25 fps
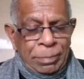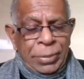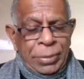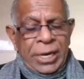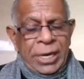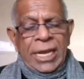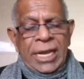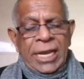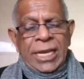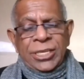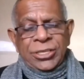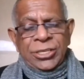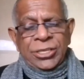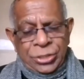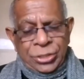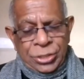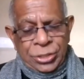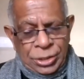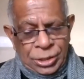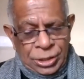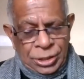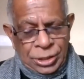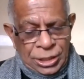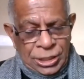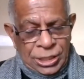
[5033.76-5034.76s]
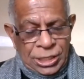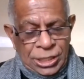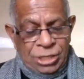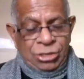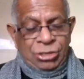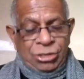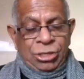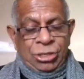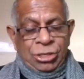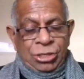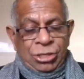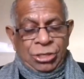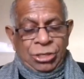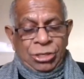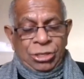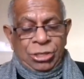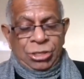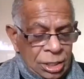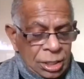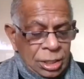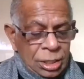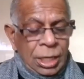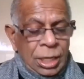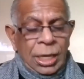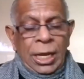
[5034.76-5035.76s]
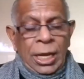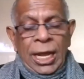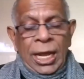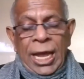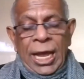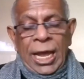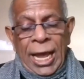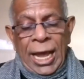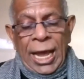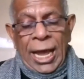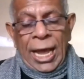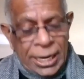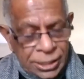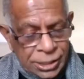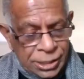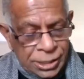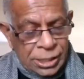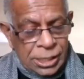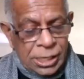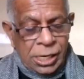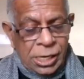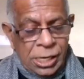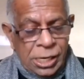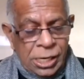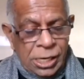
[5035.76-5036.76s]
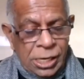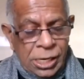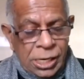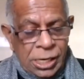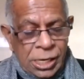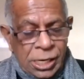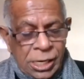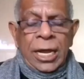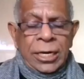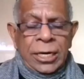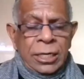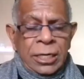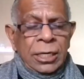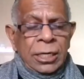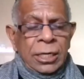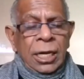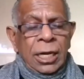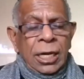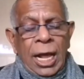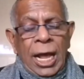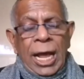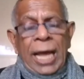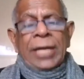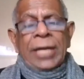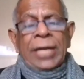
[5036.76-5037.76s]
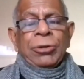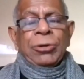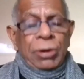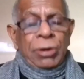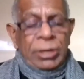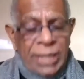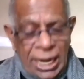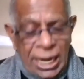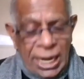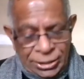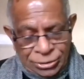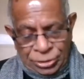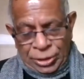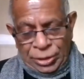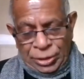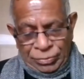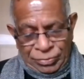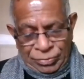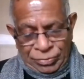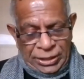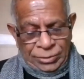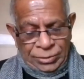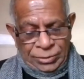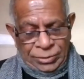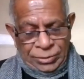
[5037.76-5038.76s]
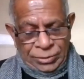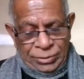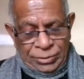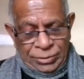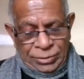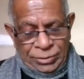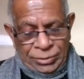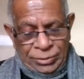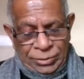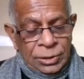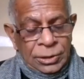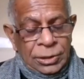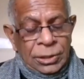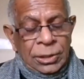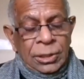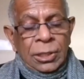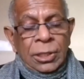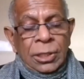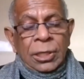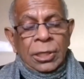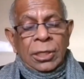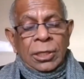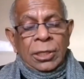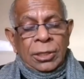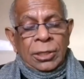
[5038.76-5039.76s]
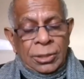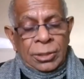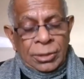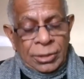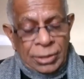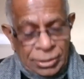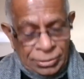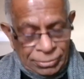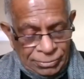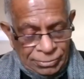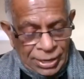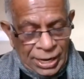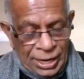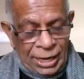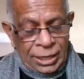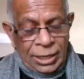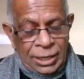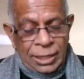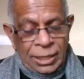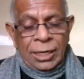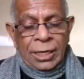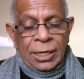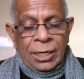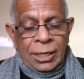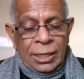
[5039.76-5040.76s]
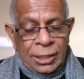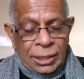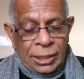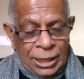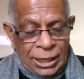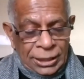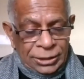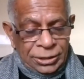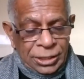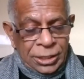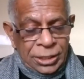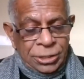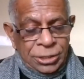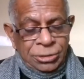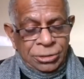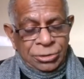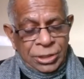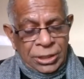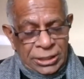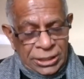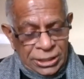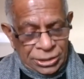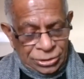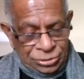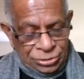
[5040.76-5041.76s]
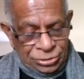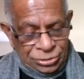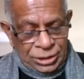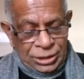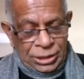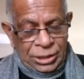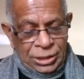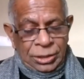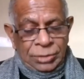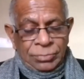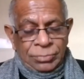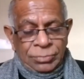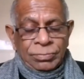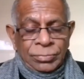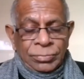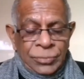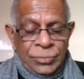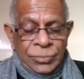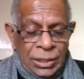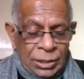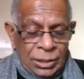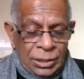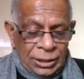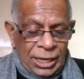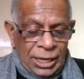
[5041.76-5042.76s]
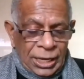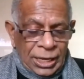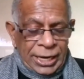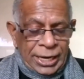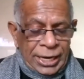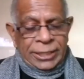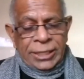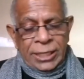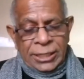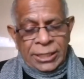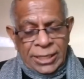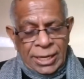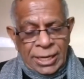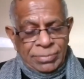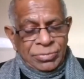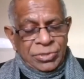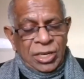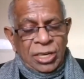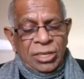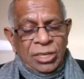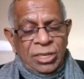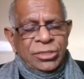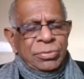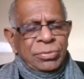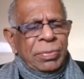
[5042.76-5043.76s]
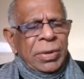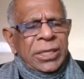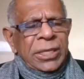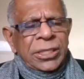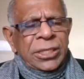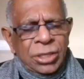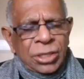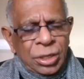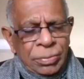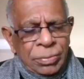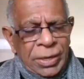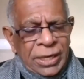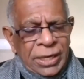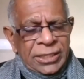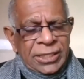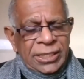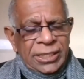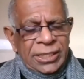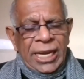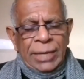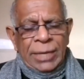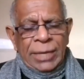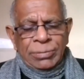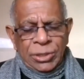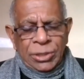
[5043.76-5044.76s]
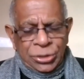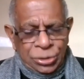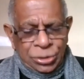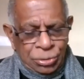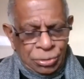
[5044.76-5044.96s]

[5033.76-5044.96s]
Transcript: praised Israel and Iran and all that sort of thing. Well, Qatar news agency corrected themselves, but, you know, by the time the